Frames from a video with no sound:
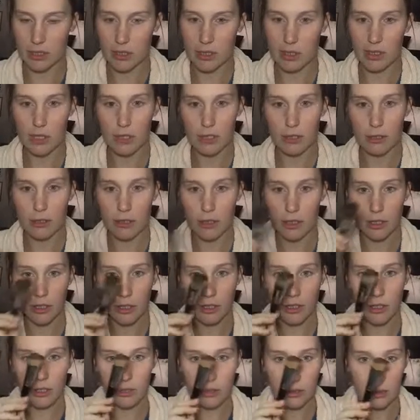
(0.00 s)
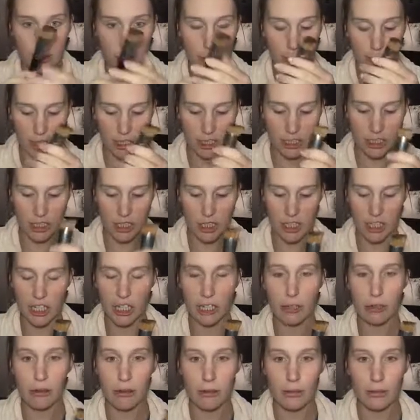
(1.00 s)
Take your little brush here,
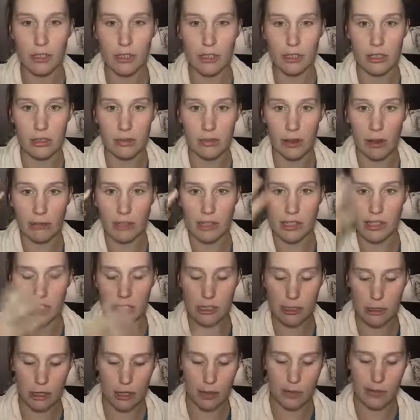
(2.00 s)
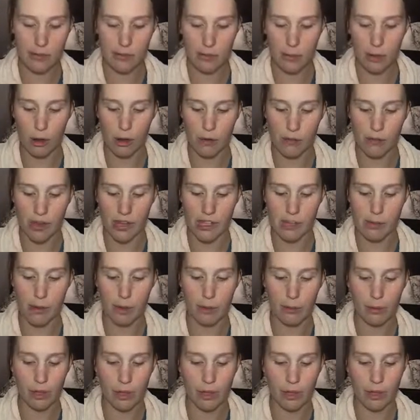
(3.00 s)
and I normally use 5 to 6 drops for my whole face,
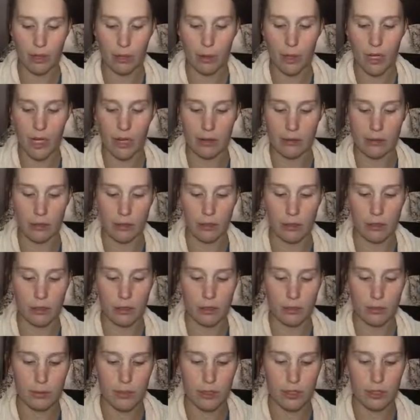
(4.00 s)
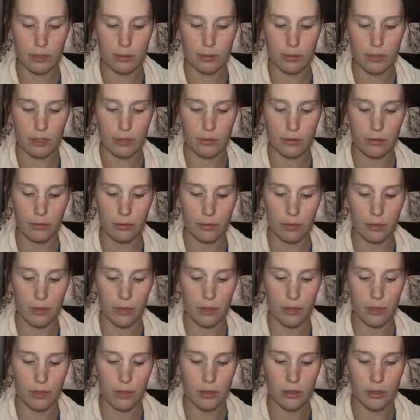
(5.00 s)
but I'm only going to do half, so I'll use about 3 or
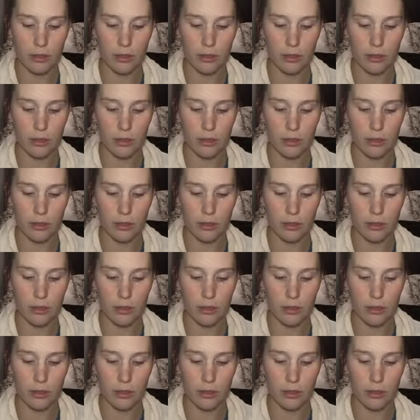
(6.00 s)
4.